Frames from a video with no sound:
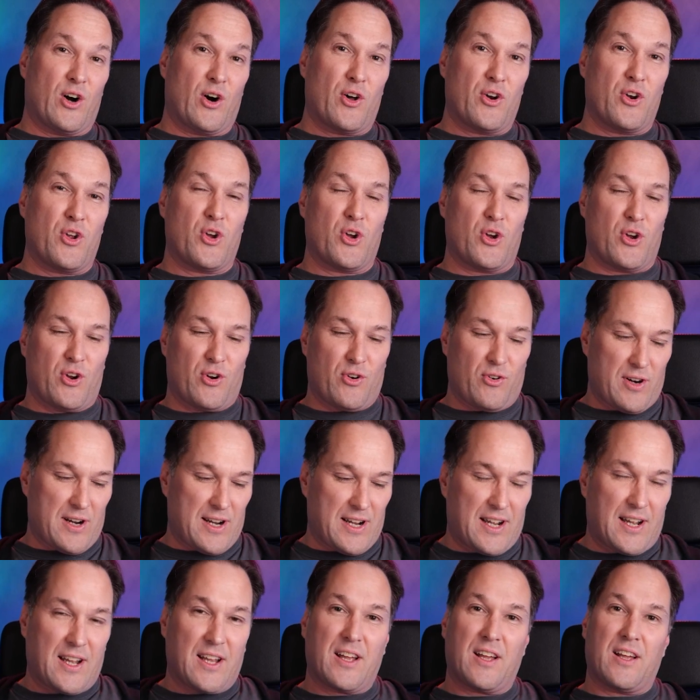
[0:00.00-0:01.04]
on
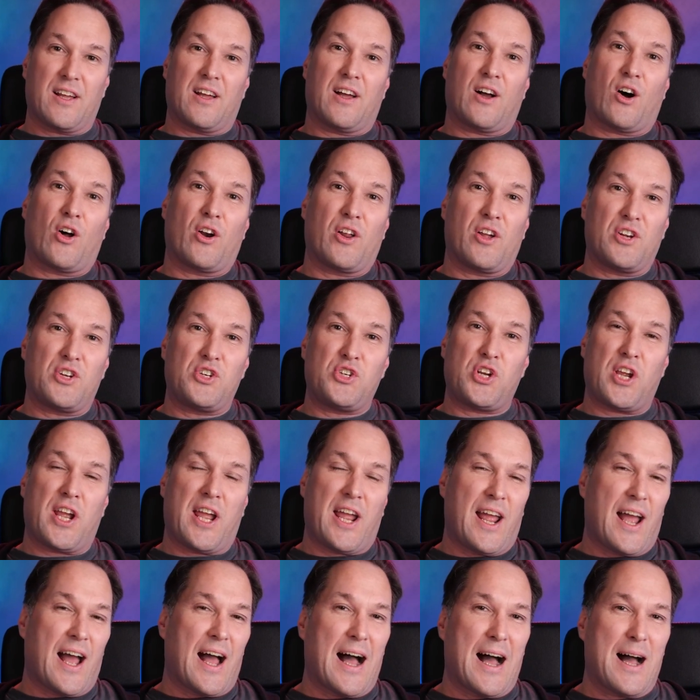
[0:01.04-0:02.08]
her
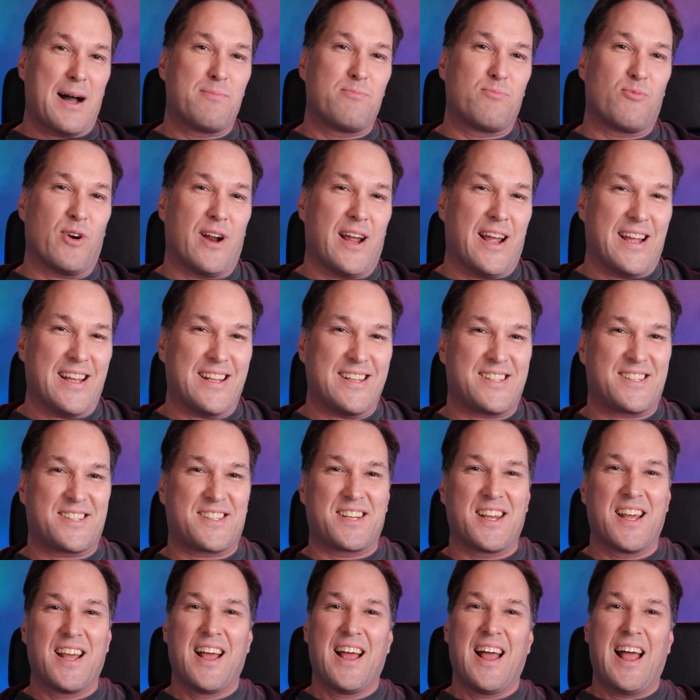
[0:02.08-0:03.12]
chair
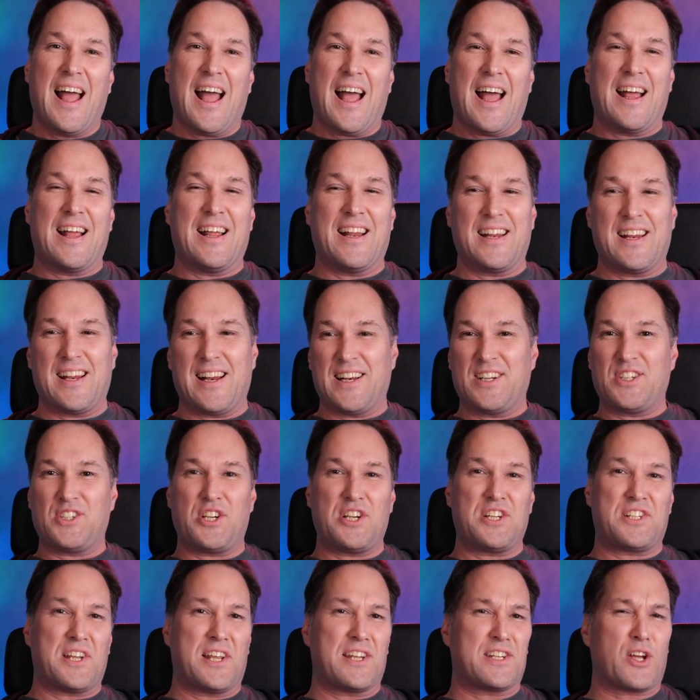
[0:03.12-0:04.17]
armrest, and
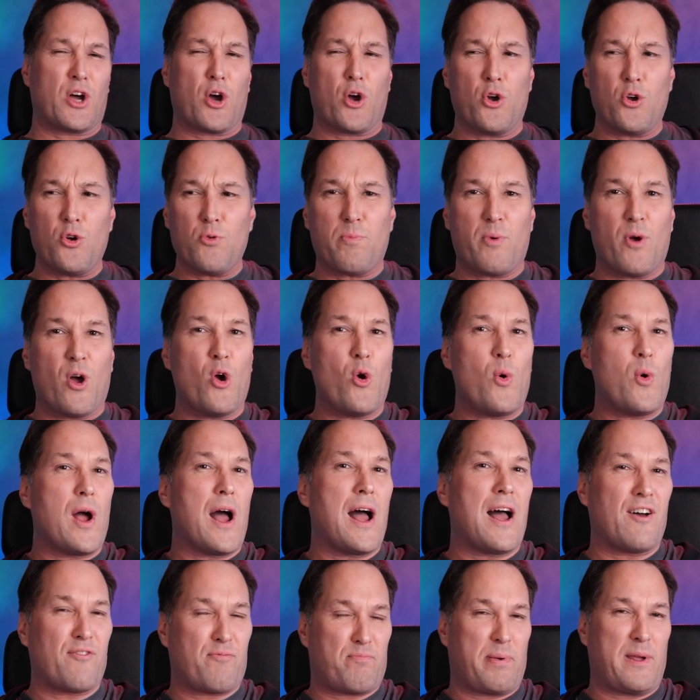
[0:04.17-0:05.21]
she says, "Oh, who
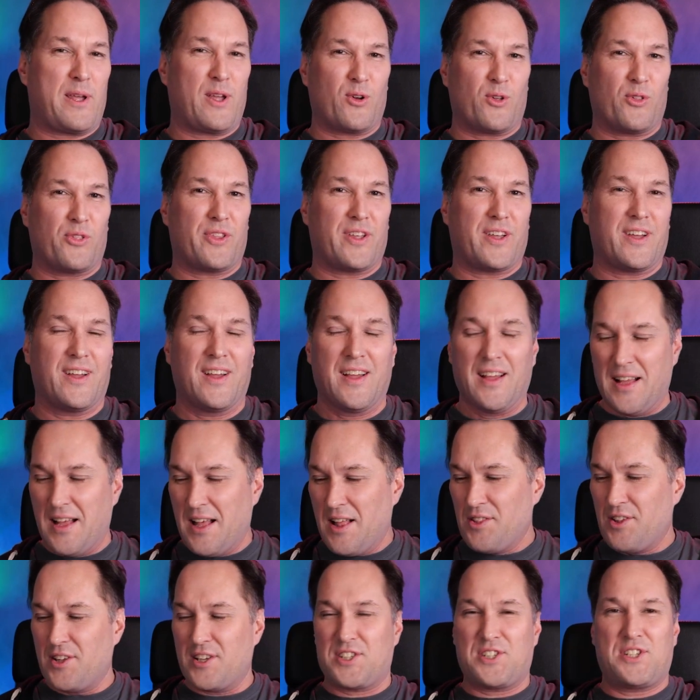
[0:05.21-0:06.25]
half peeled the
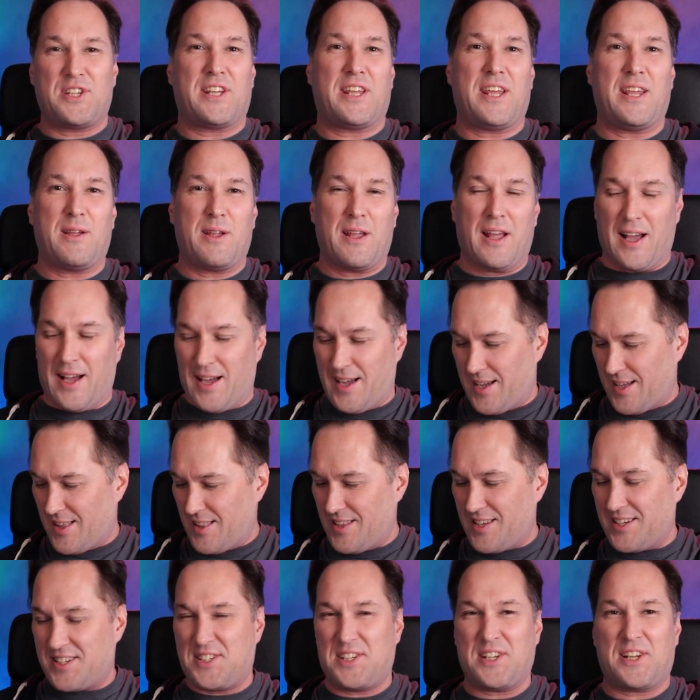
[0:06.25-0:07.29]

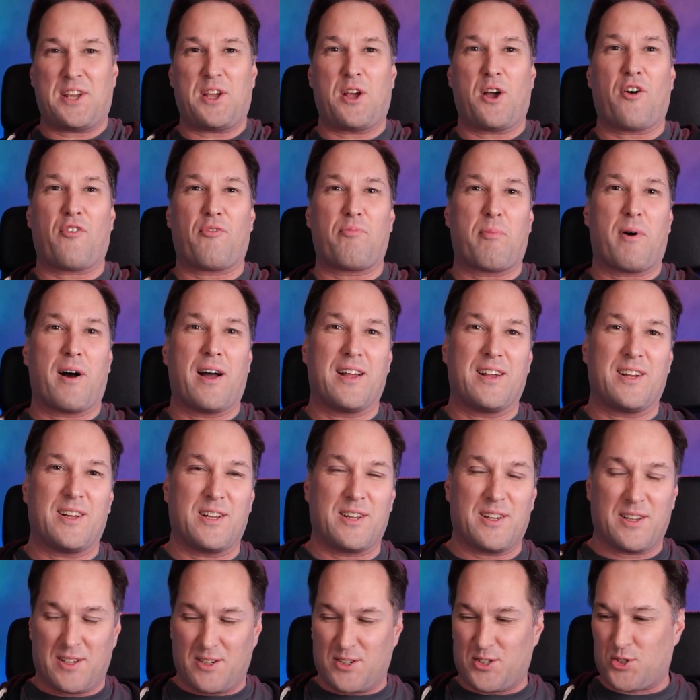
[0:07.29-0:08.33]
sticky off
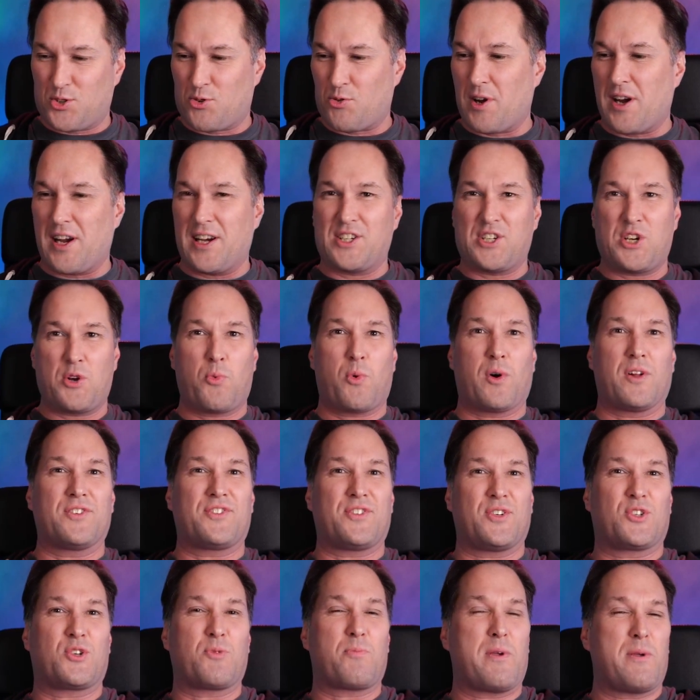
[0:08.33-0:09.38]
my screen?" She
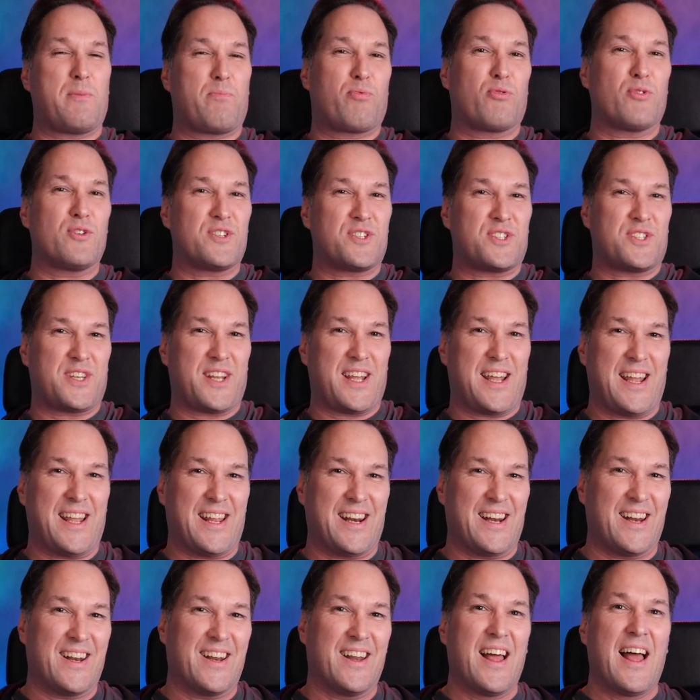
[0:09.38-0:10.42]
wants it to be
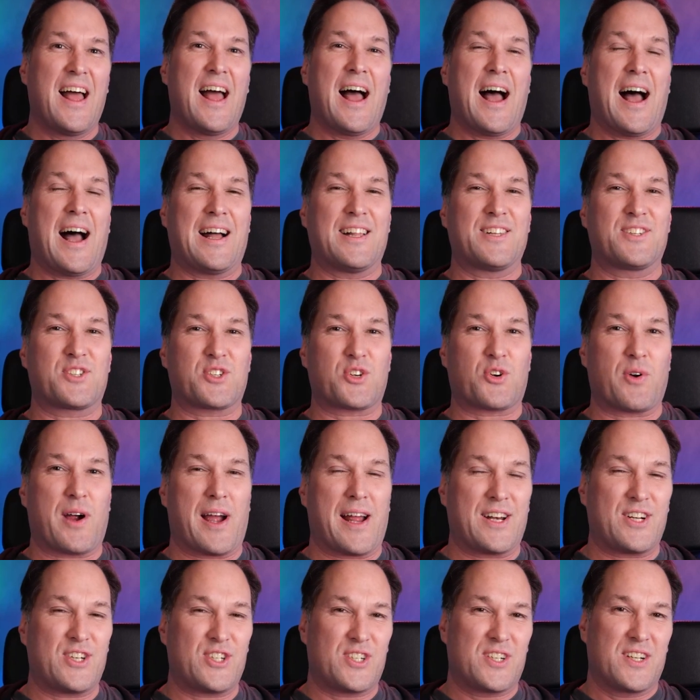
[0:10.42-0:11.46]
pristine and
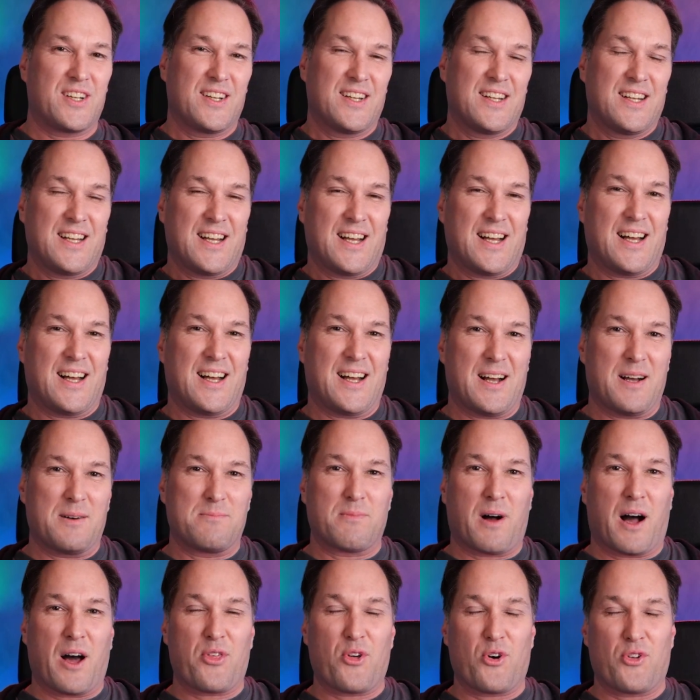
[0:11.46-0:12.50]
unscratched.
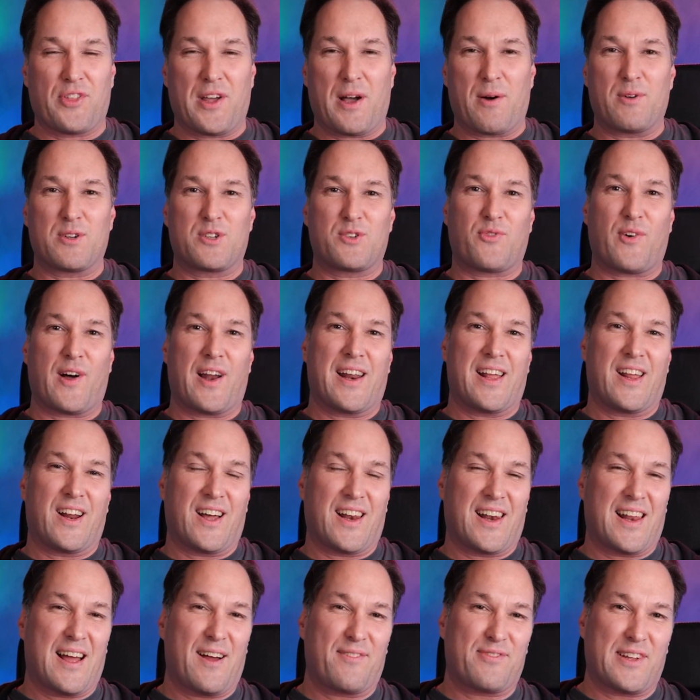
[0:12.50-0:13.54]
I thought that was funny, and I
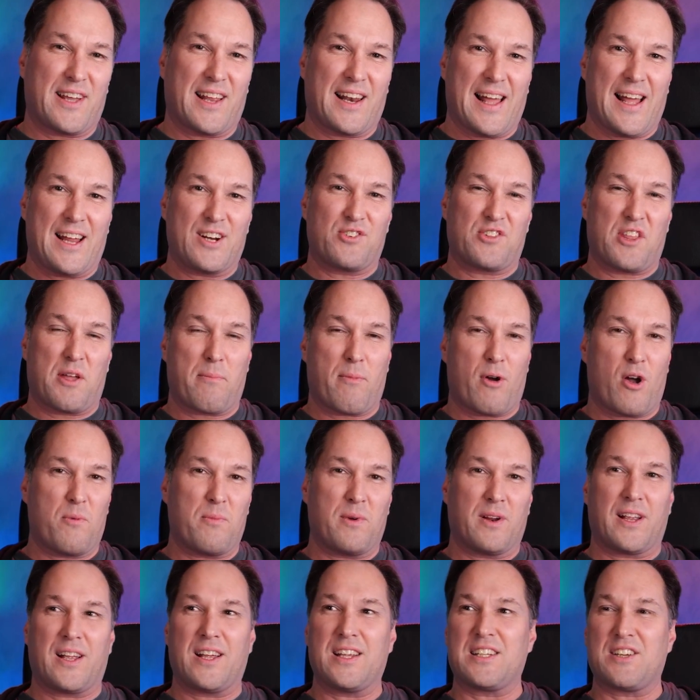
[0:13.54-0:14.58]
laughed out loud in that
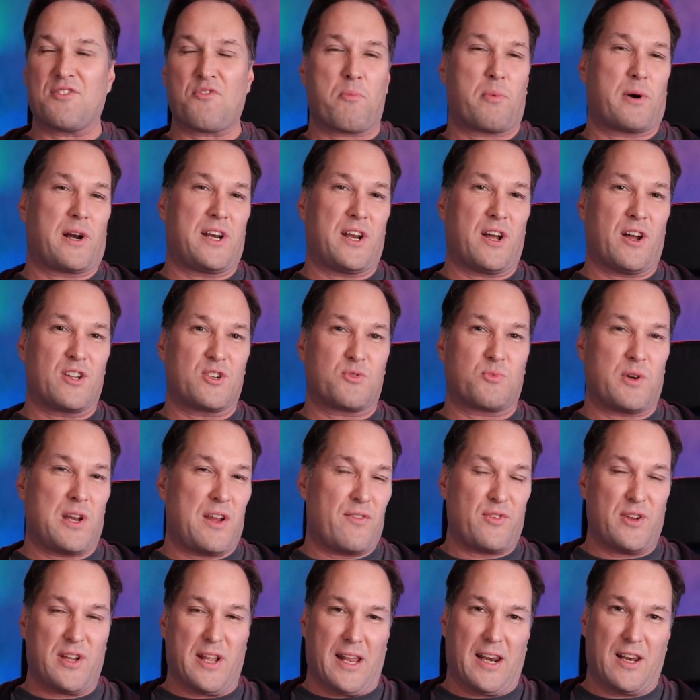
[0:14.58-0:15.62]
moment, because everybody knows
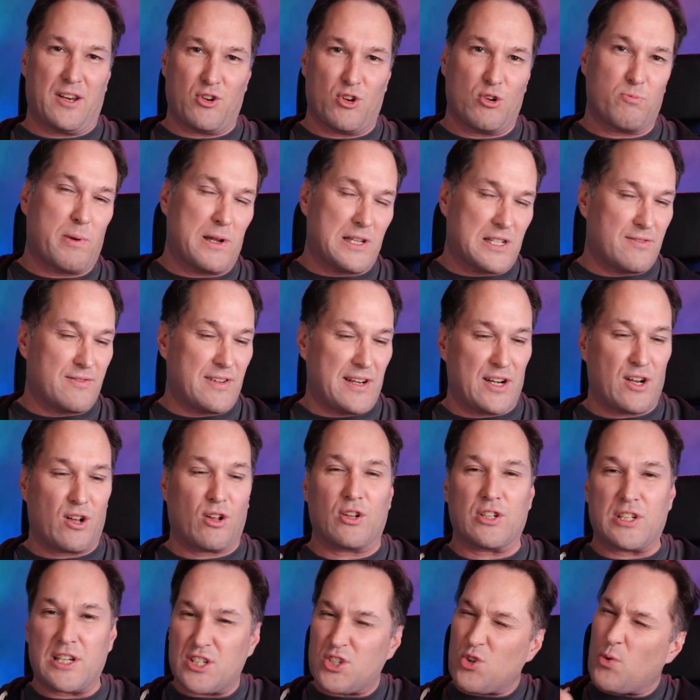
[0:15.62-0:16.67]
whenever you get a new piece of
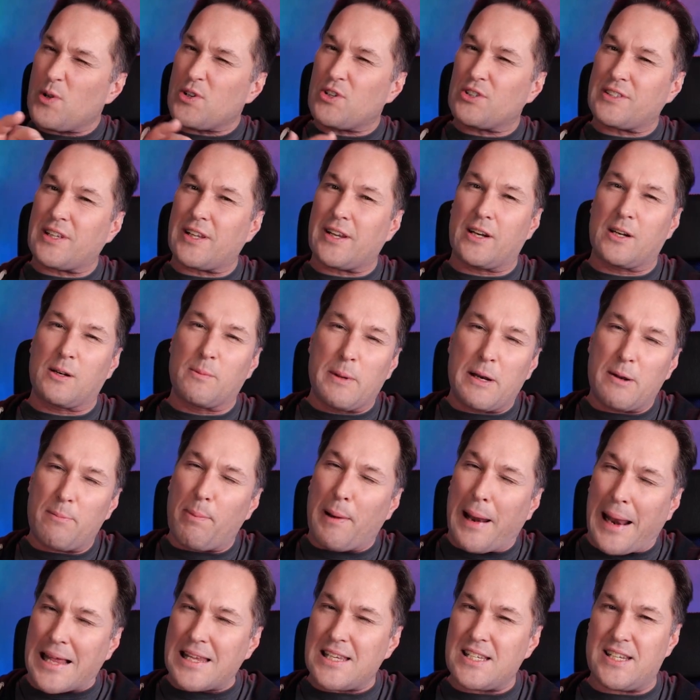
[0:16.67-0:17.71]
technology, it's always got that little bit of
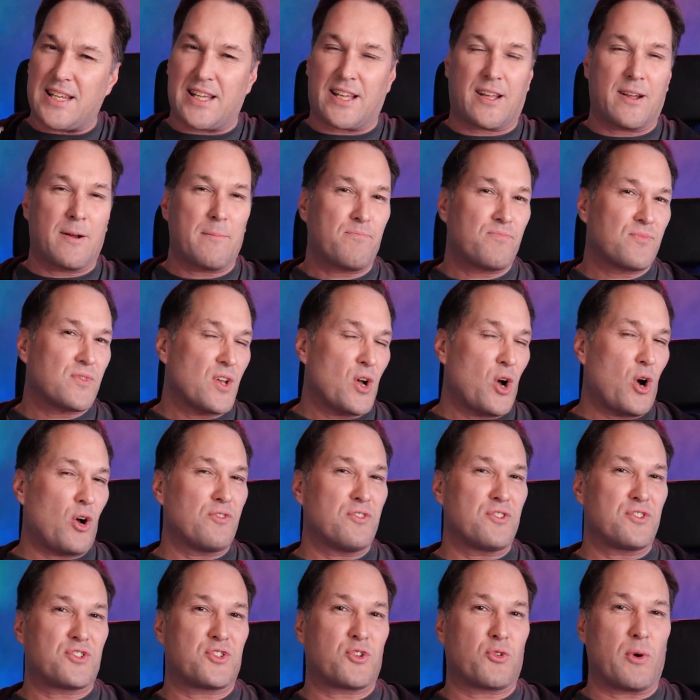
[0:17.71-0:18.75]
plastic on
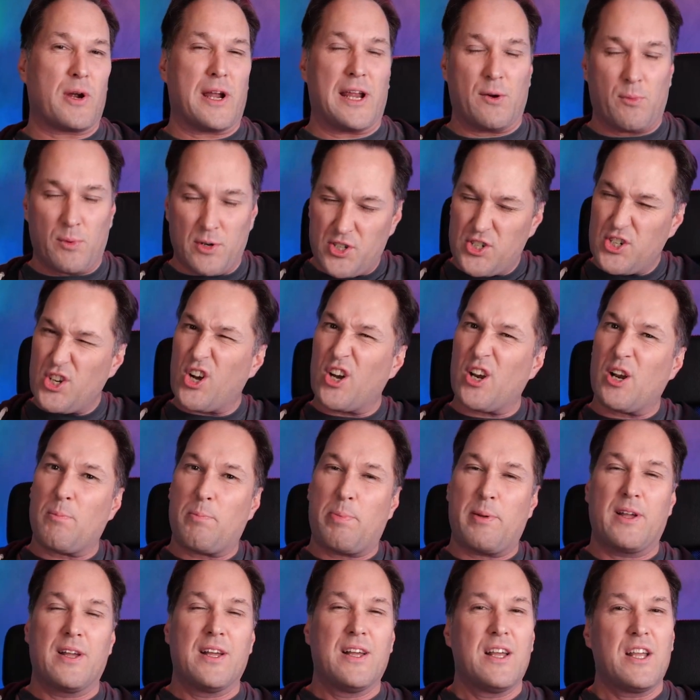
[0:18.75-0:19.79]
the screen, which you kind of,
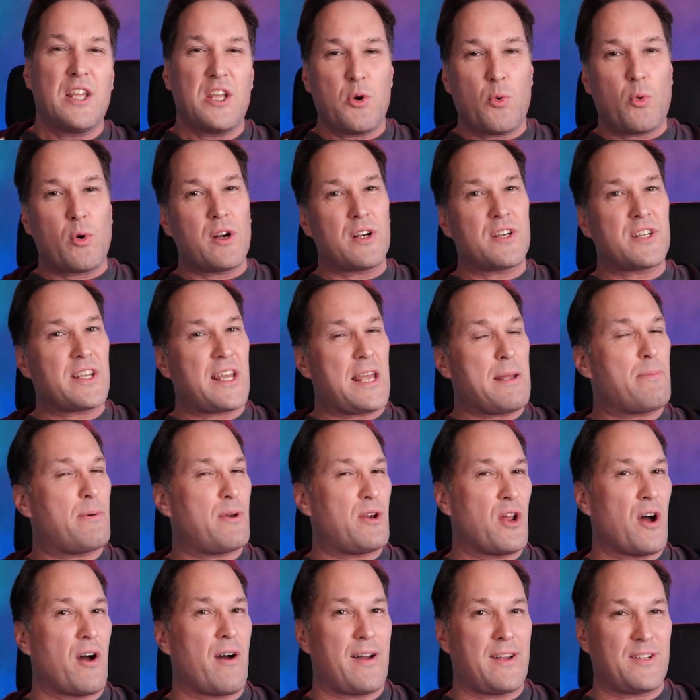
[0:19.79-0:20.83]
you want it to keep it
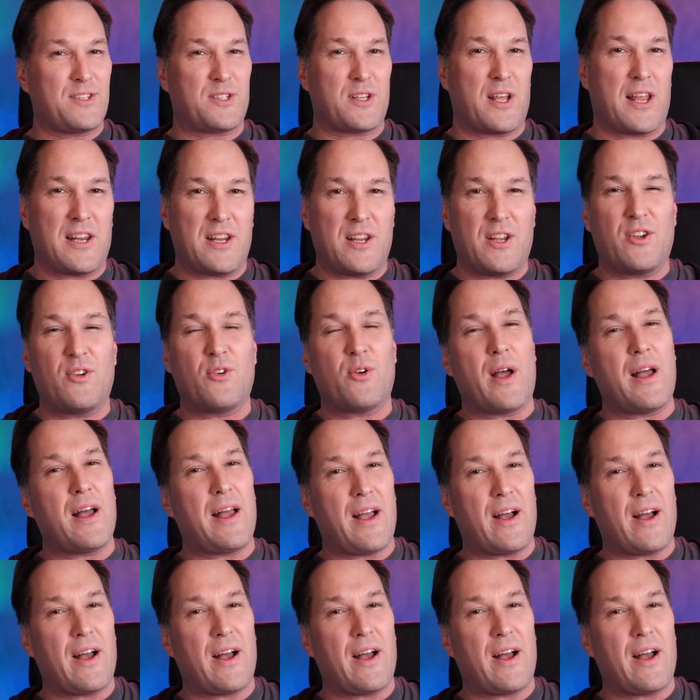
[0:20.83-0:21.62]
nice, and you